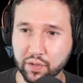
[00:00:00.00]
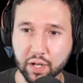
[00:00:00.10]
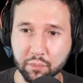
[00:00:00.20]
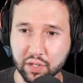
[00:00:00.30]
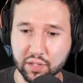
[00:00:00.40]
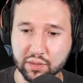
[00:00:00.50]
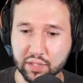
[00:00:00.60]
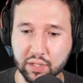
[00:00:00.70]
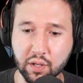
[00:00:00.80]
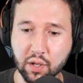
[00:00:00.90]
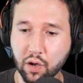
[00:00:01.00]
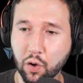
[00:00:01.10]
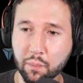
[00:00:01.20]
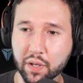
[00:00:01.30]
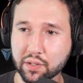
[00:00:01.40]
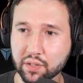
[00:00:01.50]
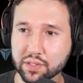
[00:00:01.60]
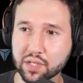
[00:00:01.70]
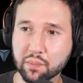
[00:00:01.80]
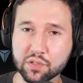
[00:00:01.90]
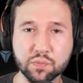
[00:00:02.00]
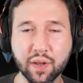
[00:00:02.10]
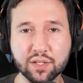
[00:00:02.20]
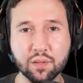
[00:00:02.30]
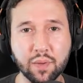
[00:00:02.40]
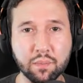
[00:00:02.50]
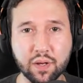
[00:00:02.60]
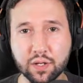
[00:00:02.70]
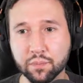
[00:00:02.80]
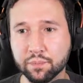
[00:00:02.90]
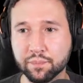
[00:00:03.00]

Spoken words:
now I'm going to hit the home button, and it's going to bring us back to the main menu.